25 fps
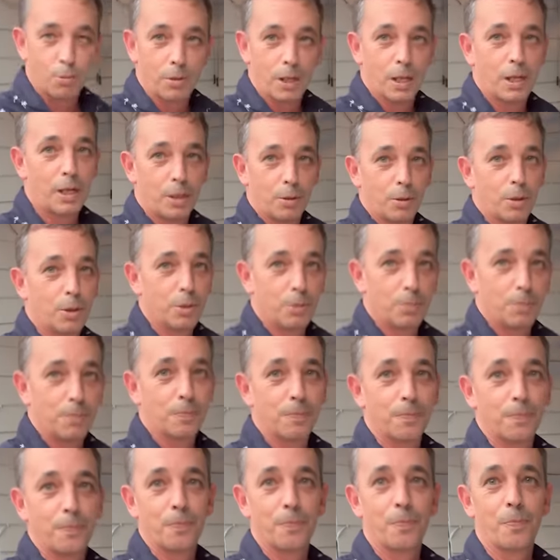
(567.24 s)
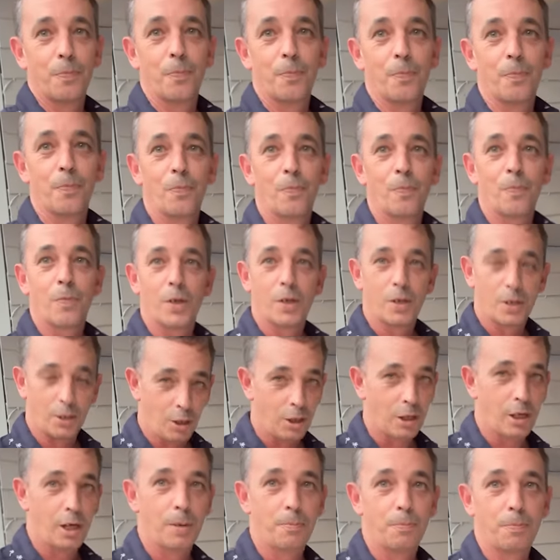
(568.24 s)
mate. How are you? You're a subscriber?
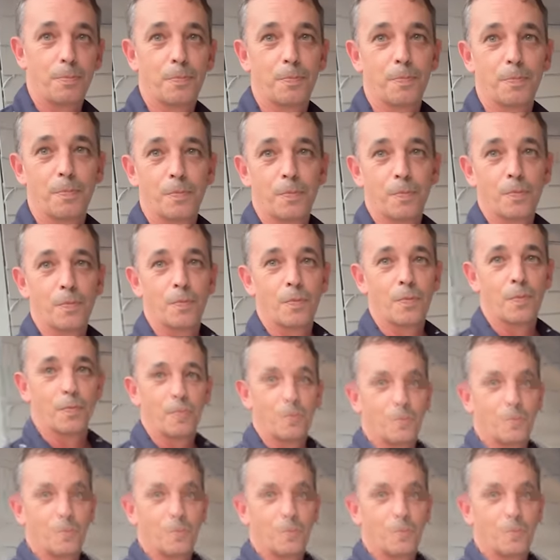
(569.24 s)
I am. And this is your new